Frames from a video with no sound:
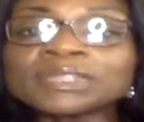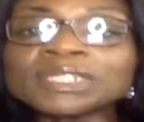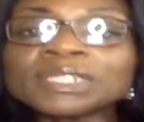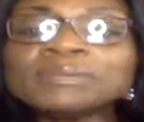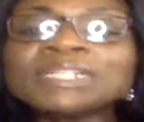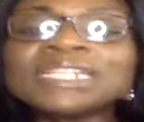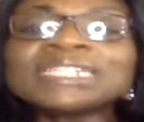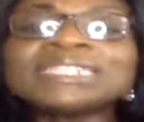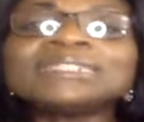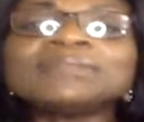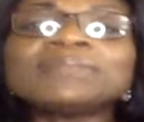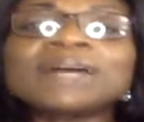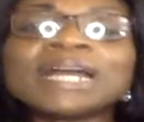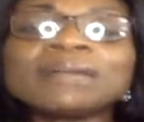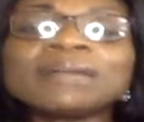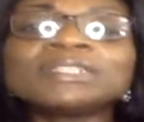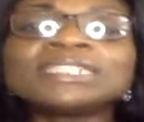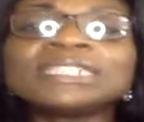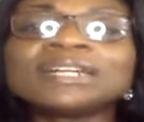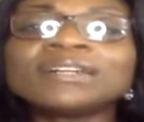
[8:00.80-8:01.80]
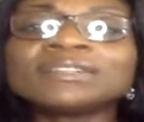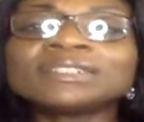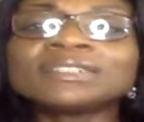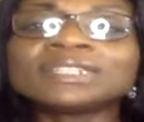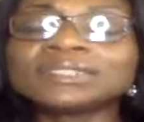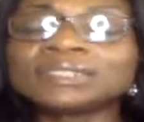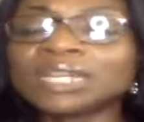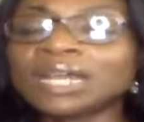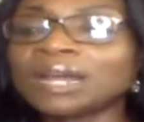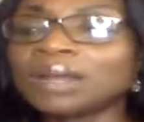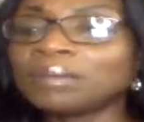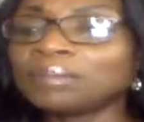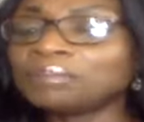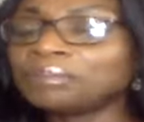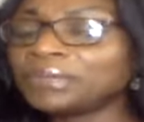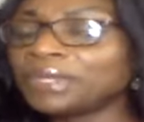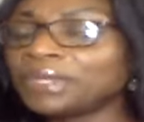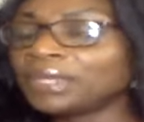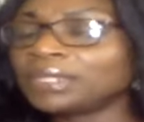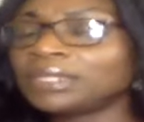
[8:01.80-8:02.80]
because the Bible tells us
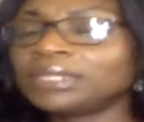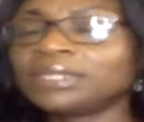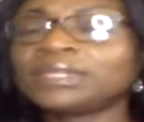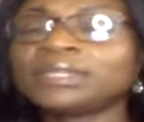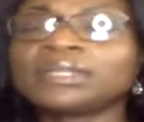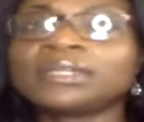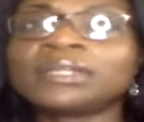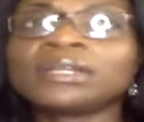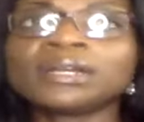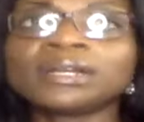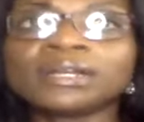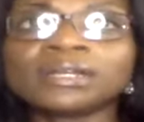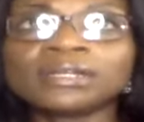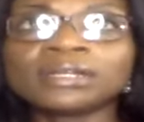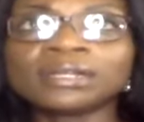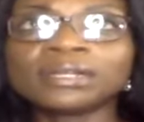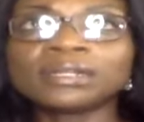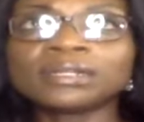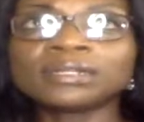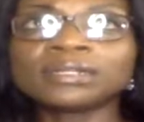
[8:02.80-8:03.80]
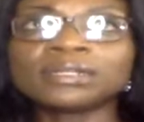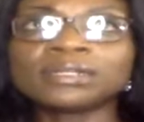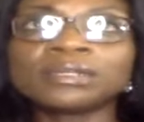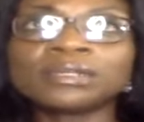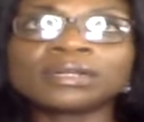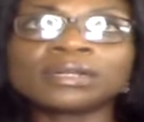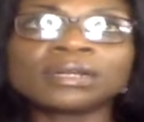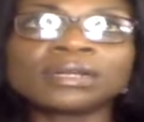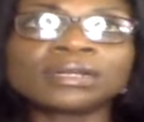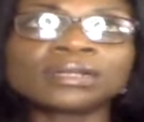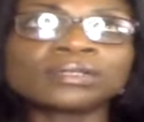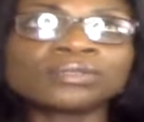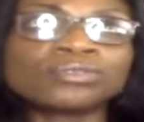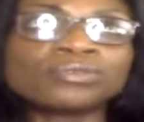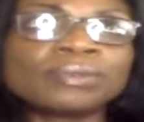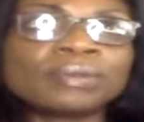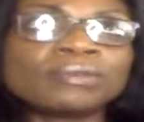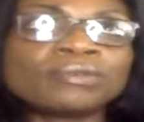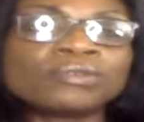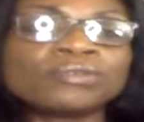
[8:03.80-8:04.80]
um, in in uh, I don't
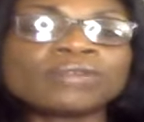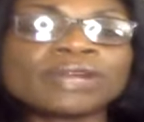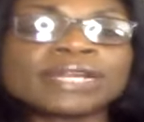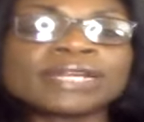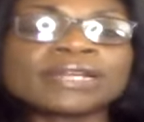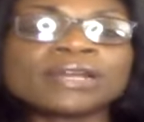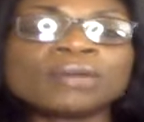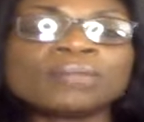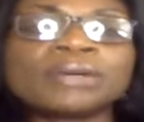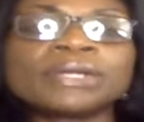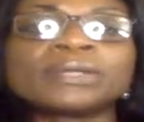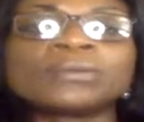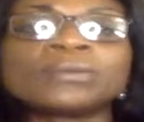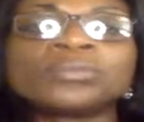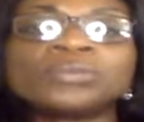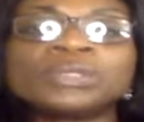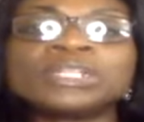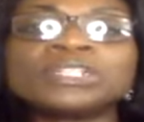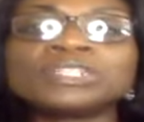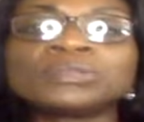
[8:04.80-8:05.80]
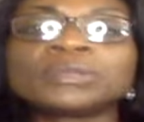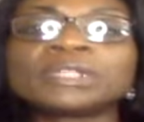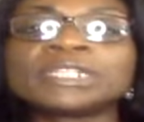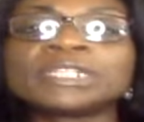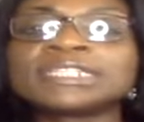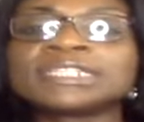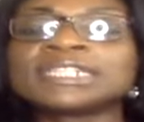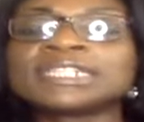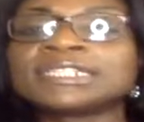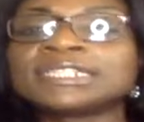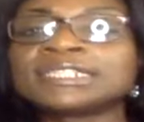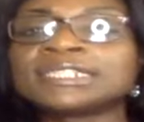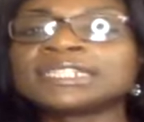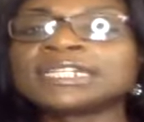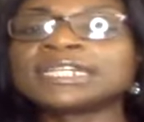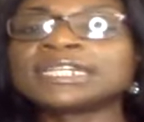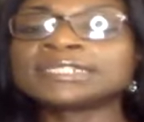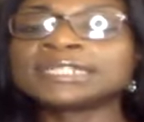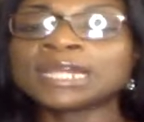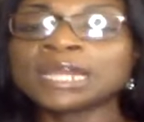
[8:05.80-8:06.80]
remember it right now, but here's what it says. It
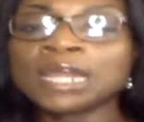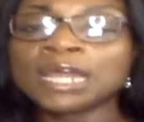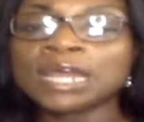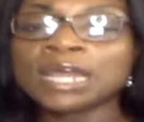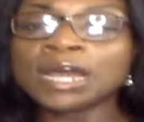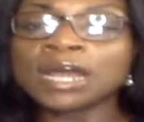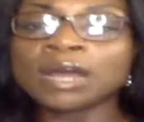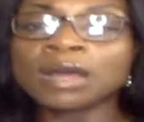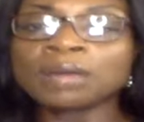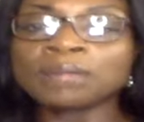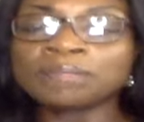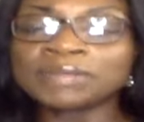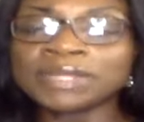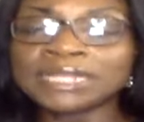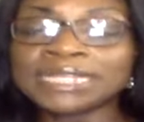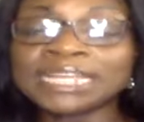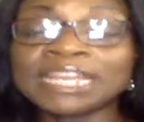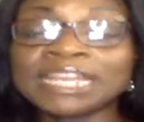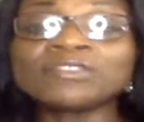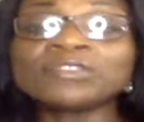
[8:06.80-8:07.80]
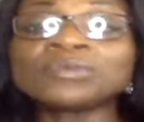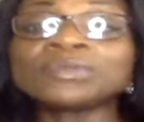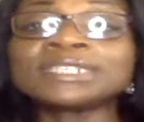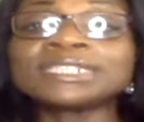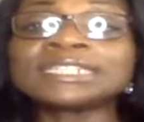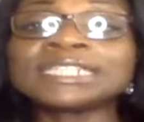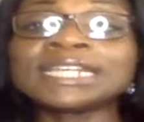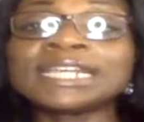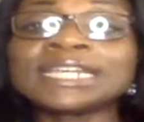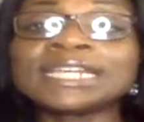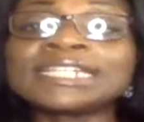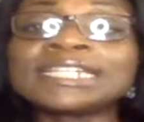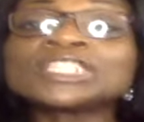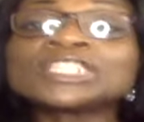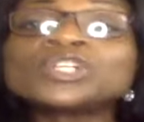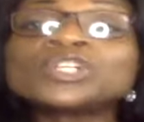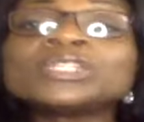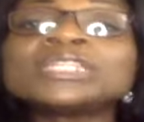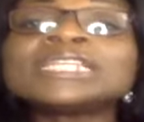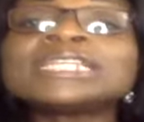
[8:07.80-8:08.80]
says, um, David was saying, It's
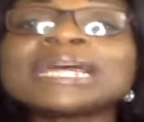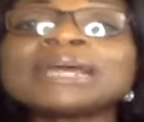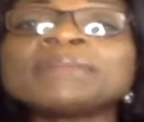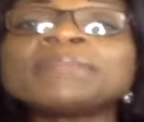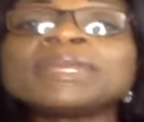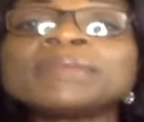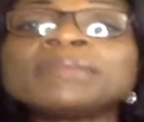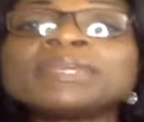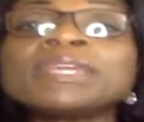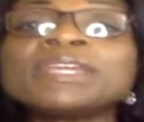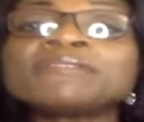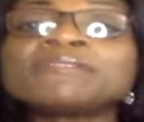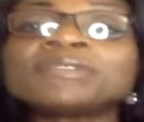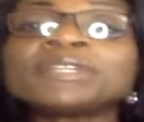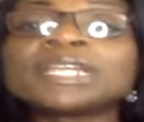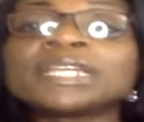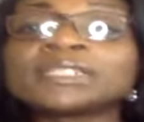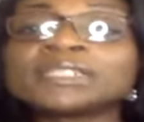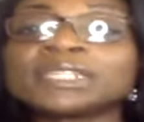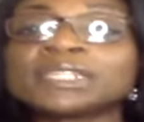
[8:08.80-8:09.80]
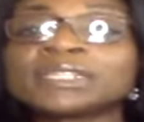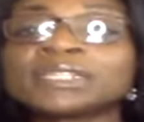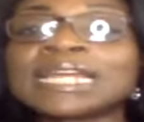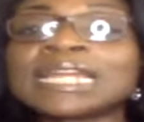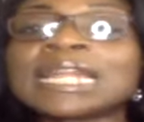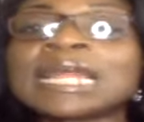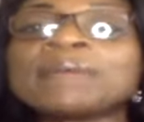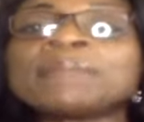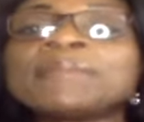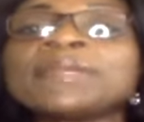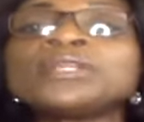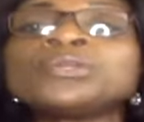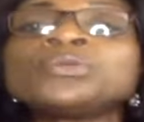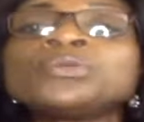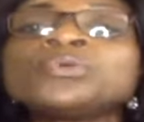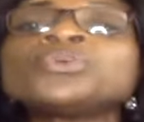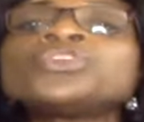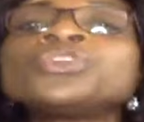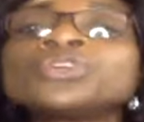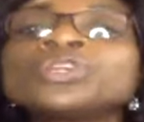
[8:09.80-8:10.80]
good that I may be afflicted, that I may
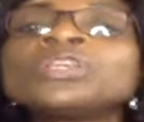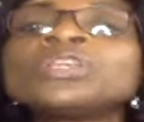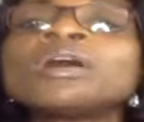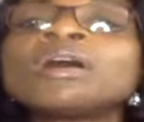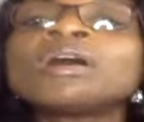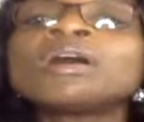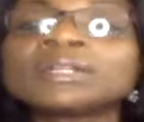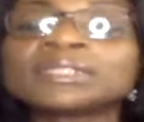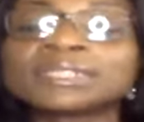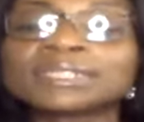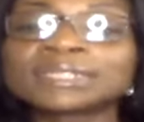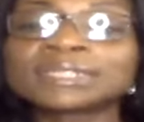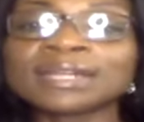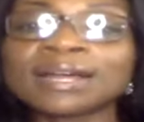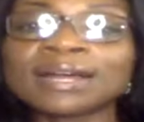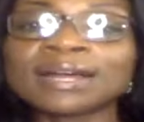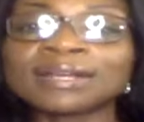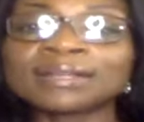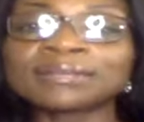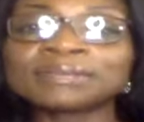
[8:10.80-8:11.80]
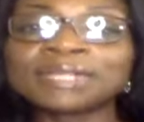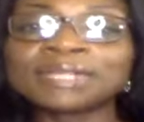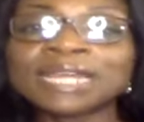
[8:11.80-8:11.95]
know your laws, God.